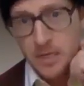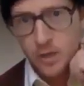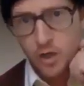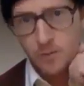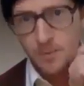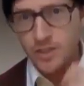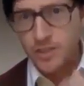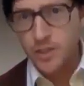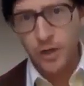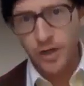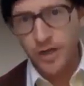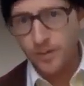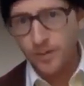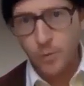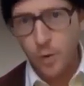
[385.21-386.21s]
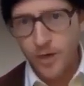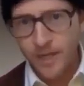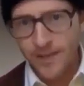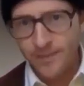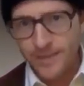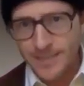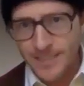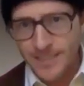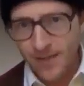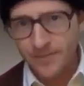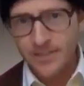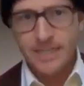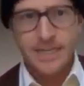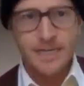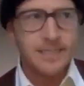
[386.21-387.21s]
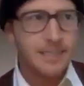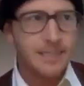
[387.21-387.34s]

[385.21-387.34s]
Kermit started importing it in the 70s,